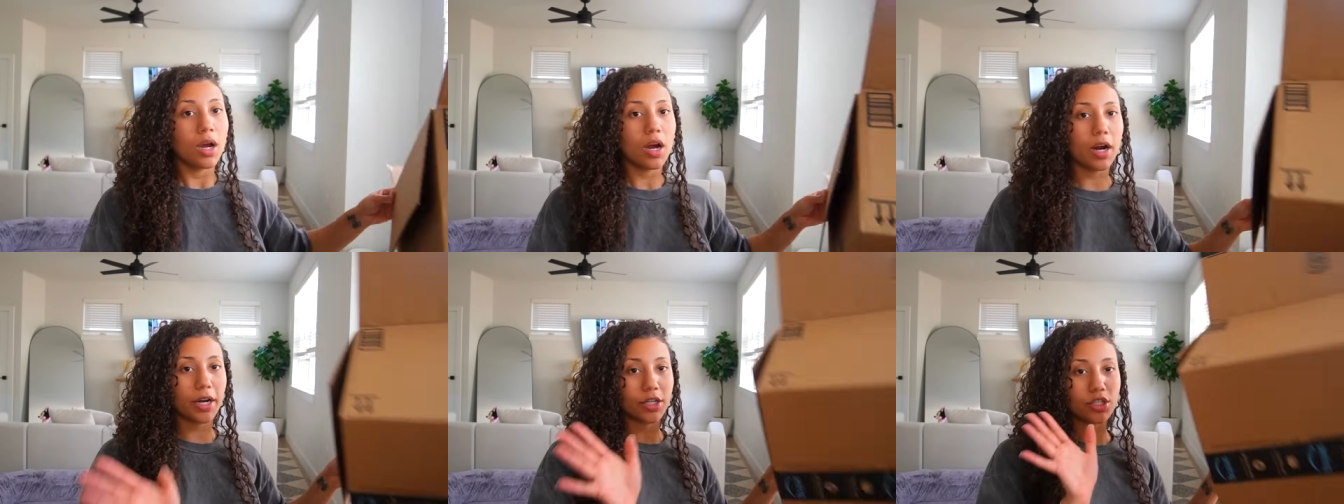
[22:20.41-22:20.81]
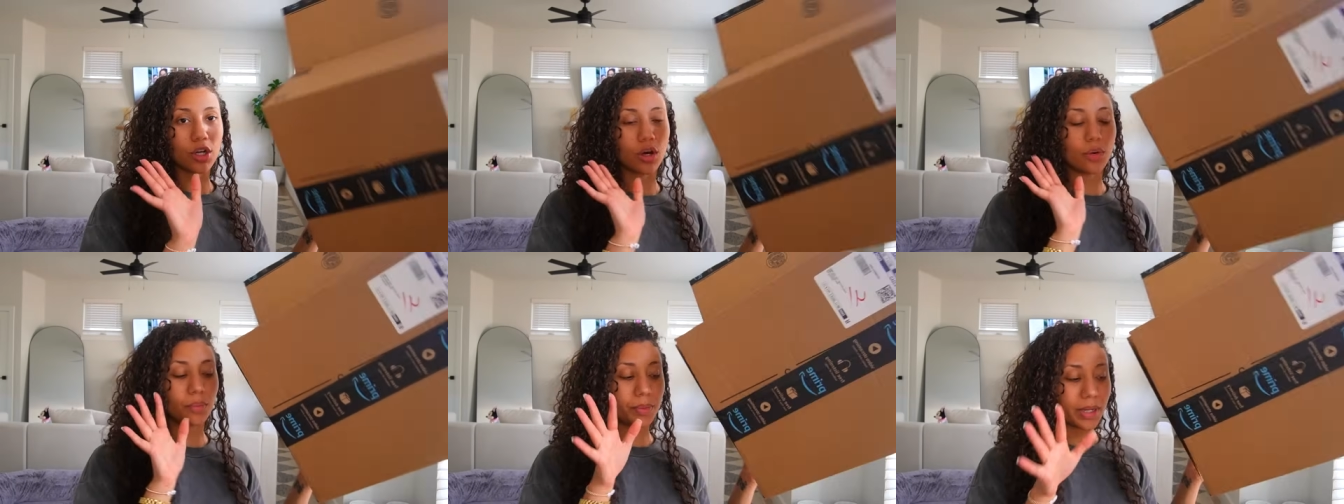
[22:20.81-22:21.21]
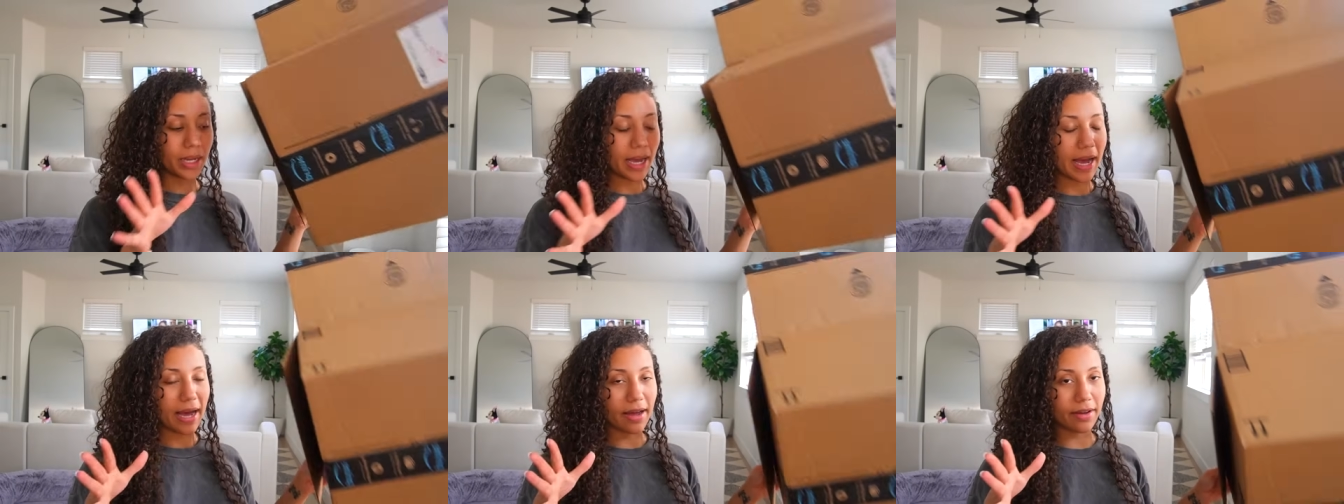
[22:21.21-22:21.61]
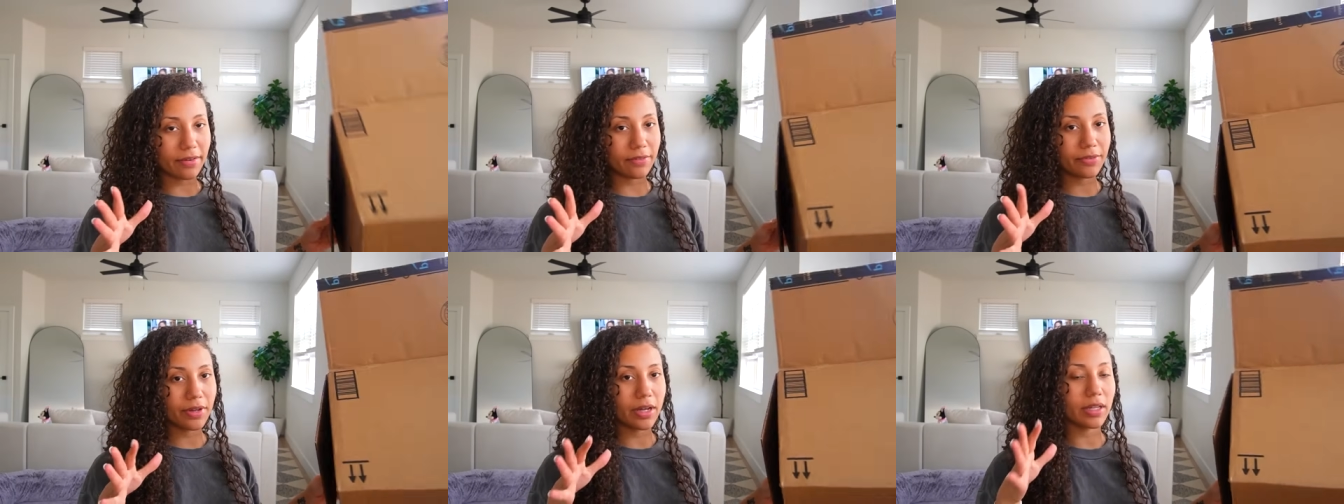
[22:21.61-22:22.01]
All right, y'all, we
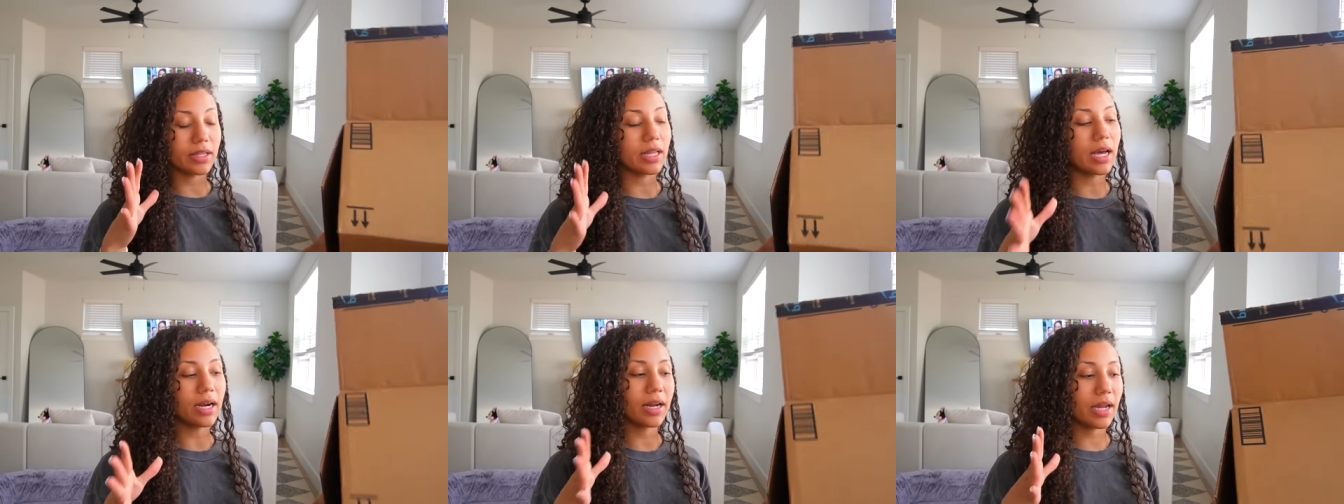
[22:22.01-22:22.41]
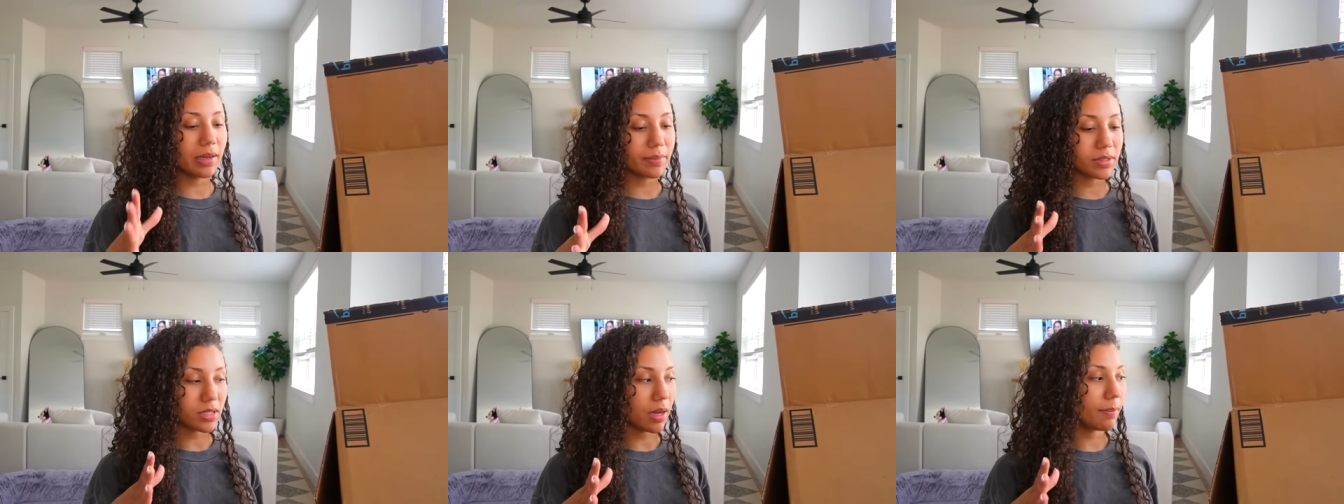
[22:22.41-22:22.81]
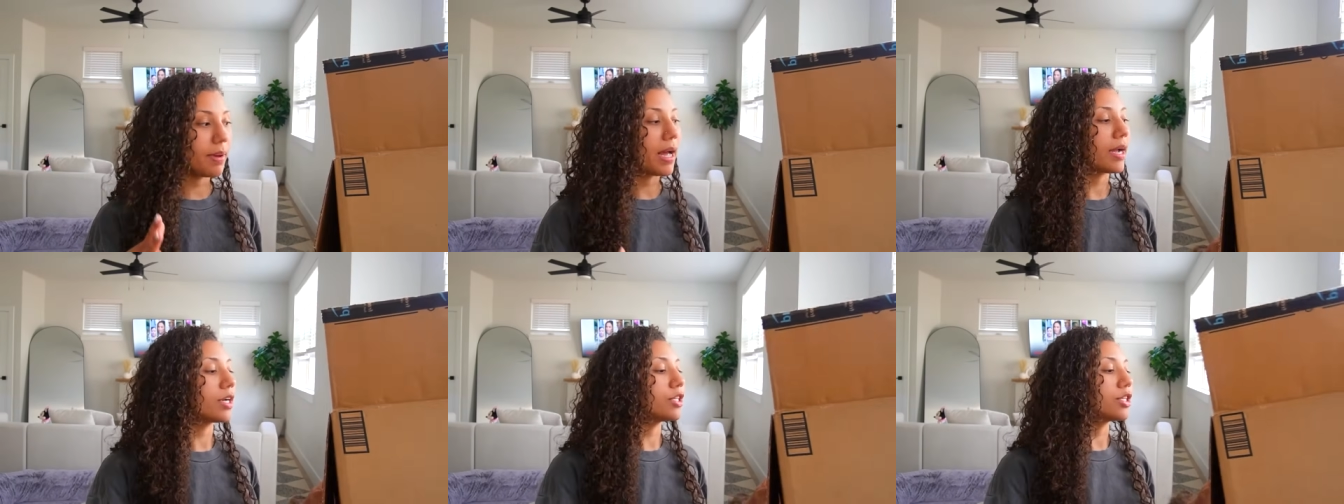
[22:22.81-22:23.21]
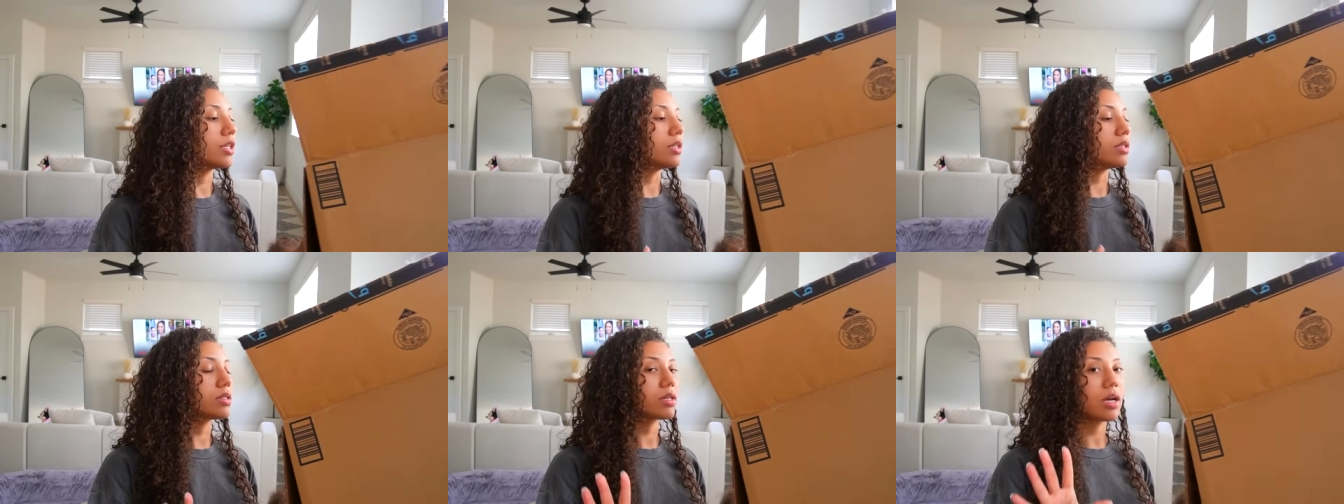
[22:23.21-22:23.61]
have a lot of Amazon
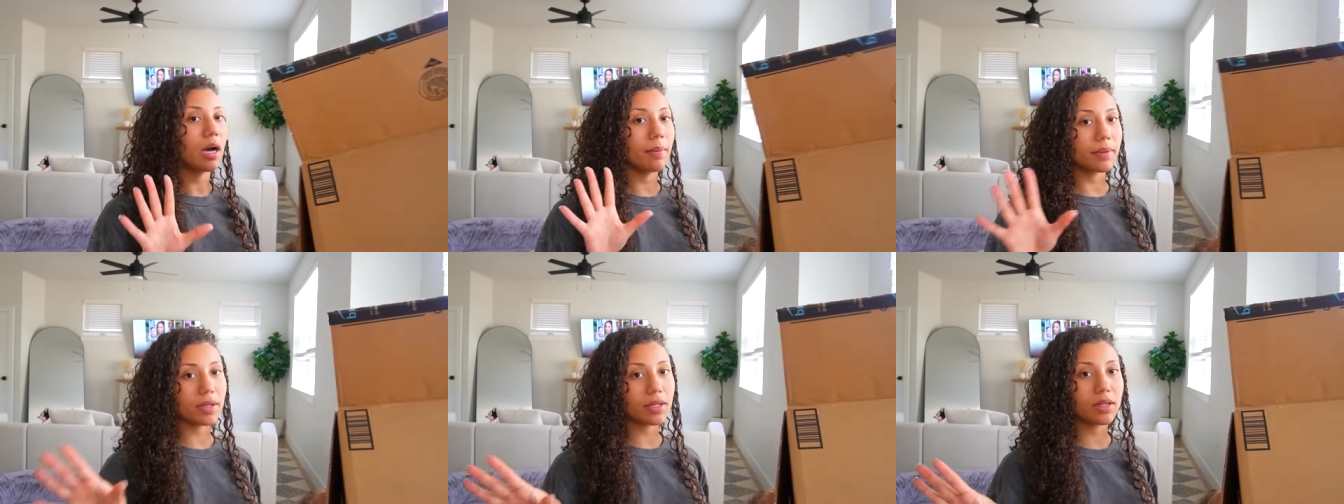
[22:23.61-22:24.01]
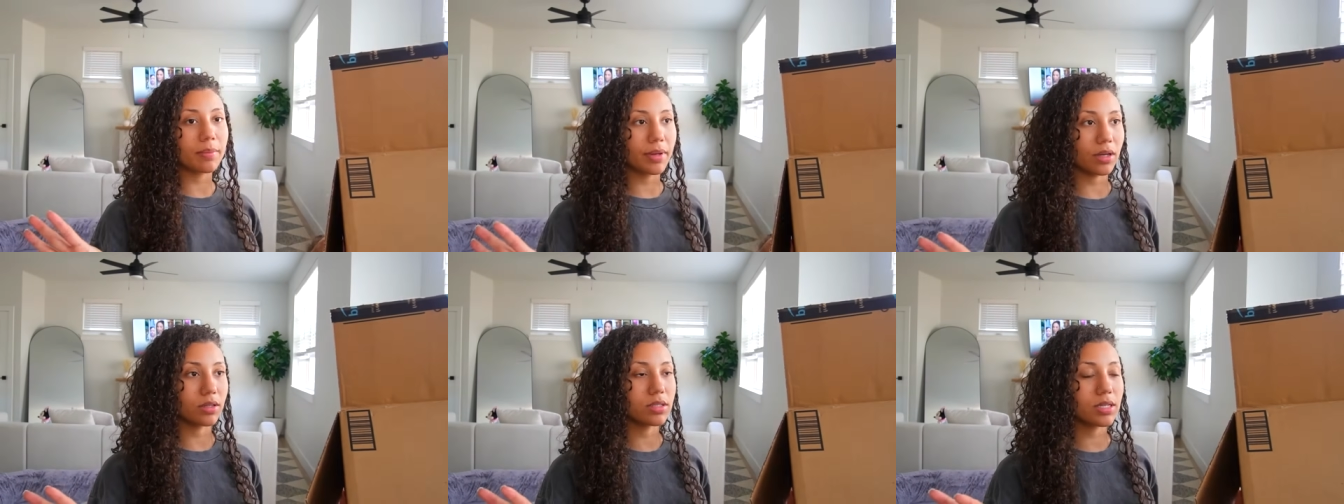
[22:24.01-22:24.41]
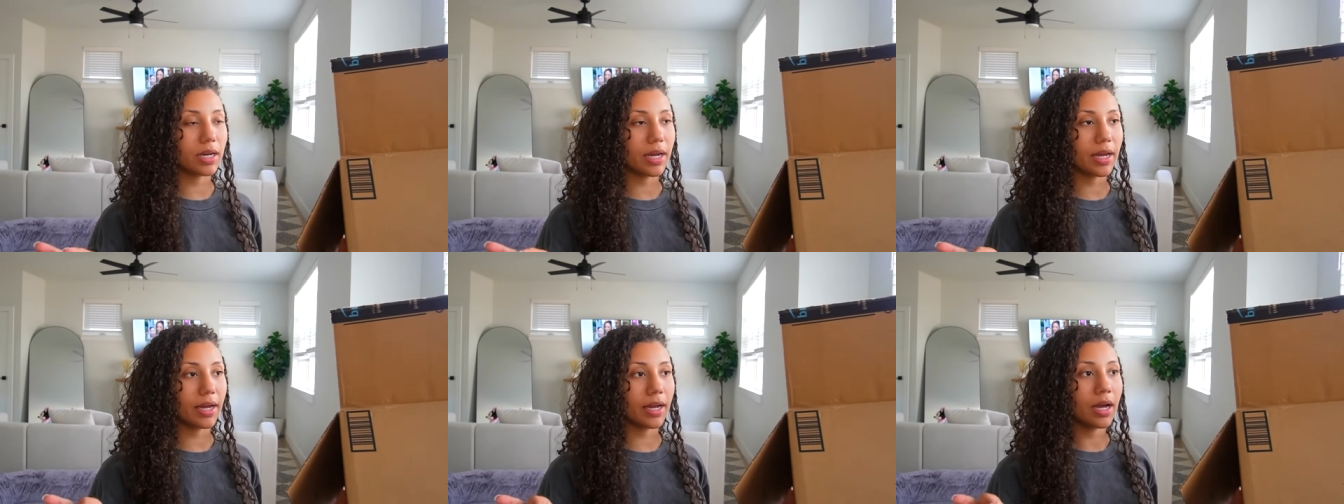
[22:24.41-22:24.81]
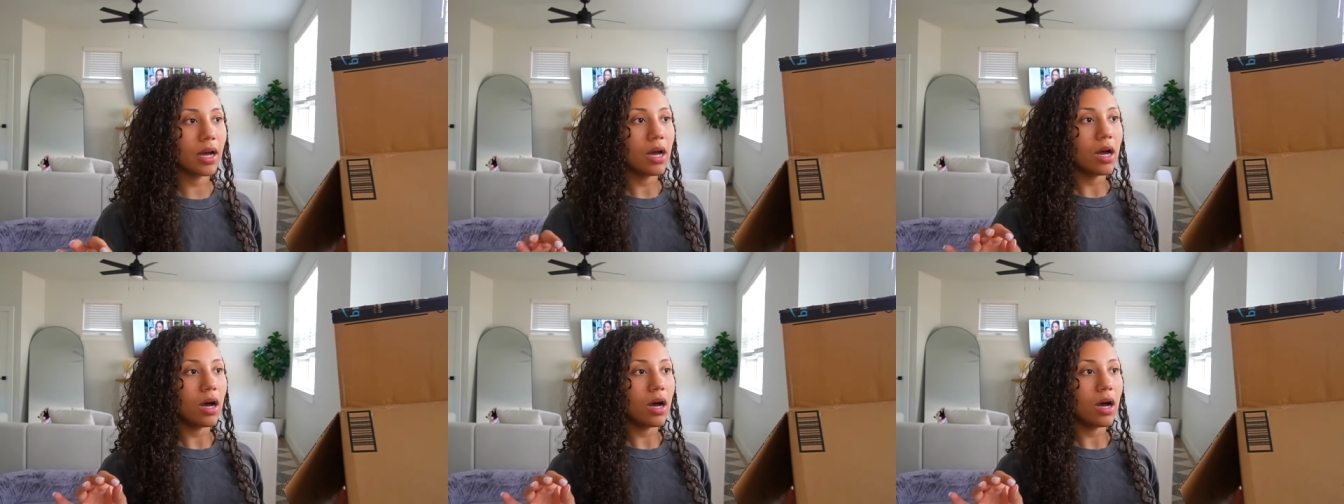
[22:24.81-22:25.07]
packages coming in the mail today.